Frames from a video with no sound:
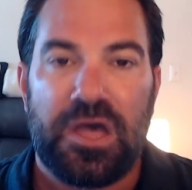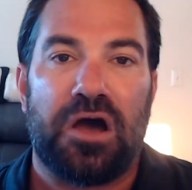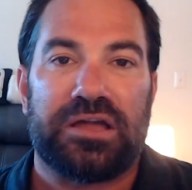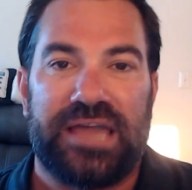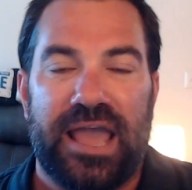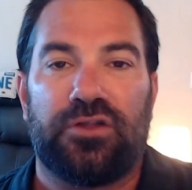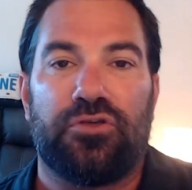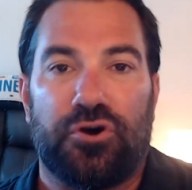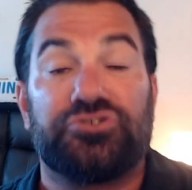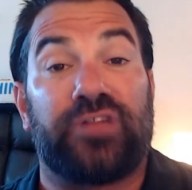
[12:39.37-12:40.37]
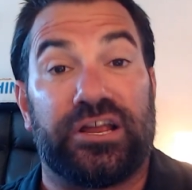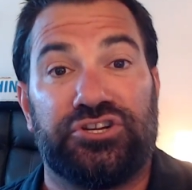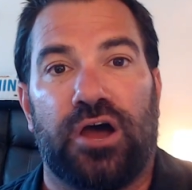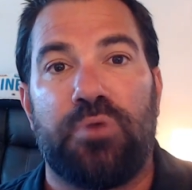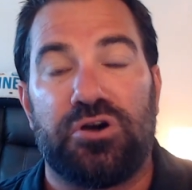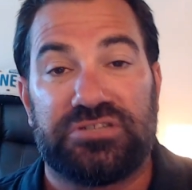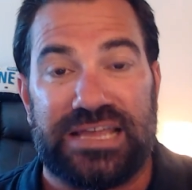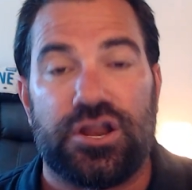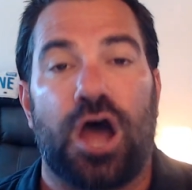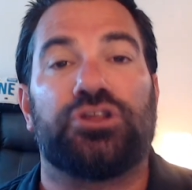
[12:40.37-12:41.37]
Again, those are like jumbos,
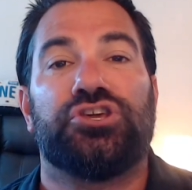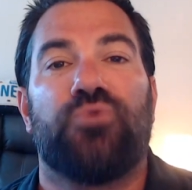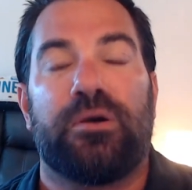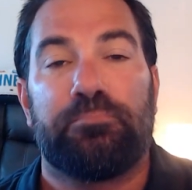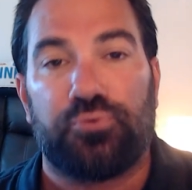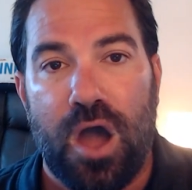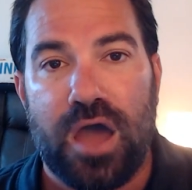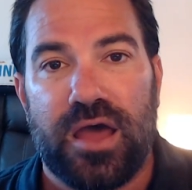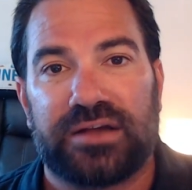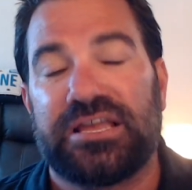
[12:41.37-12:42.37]
the non-QM products,